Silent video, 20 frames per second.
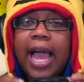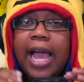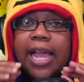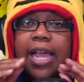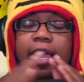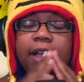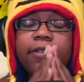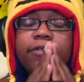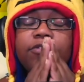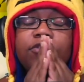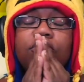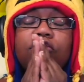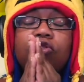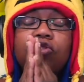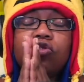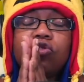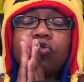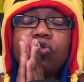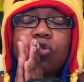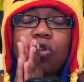I have
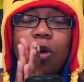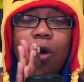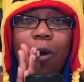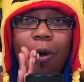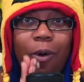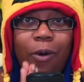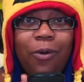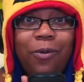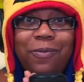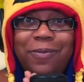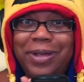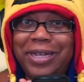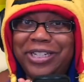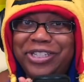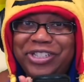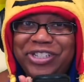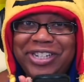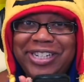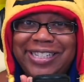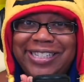so
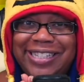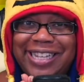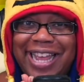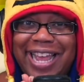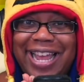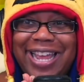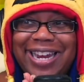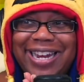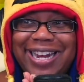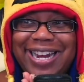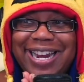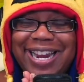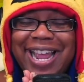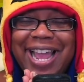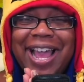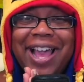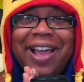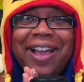much anxiety.